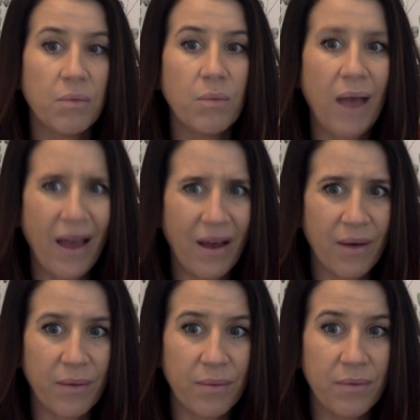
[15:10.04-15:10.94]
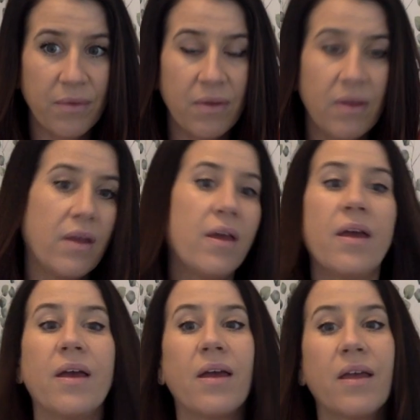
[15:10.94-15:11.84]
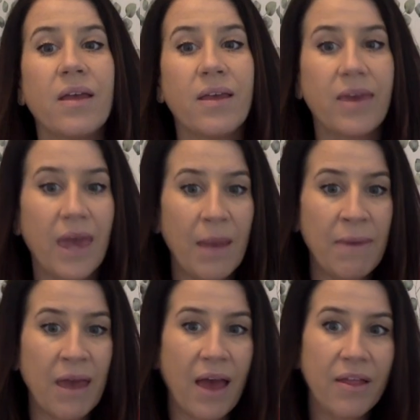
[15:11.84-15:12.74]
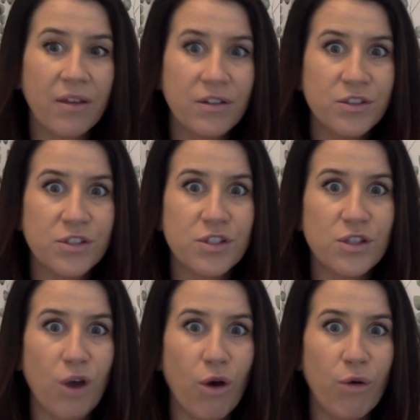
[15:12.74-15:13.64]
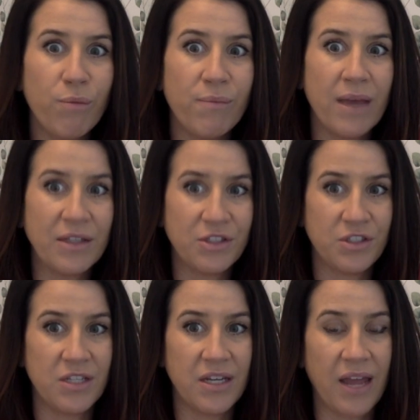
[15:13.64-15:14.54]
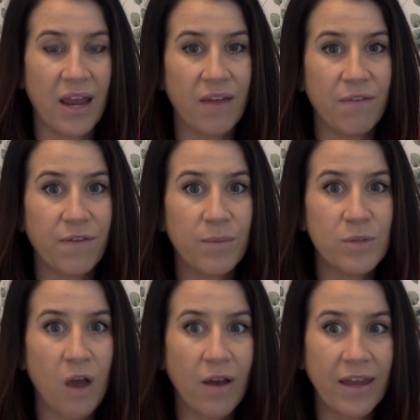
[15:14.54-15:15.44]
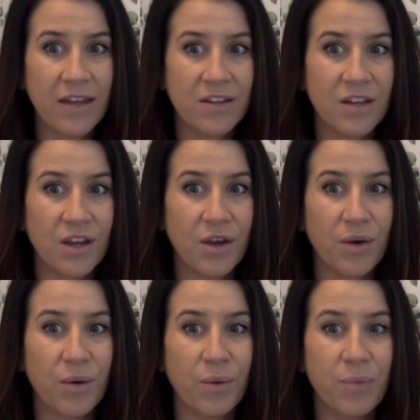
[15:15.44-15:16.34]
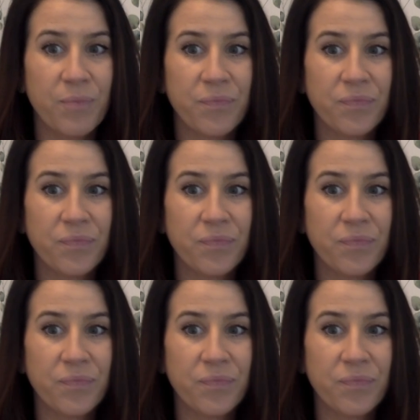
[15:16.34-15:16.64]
Wow. Gammy, I learned so much today from talking to you.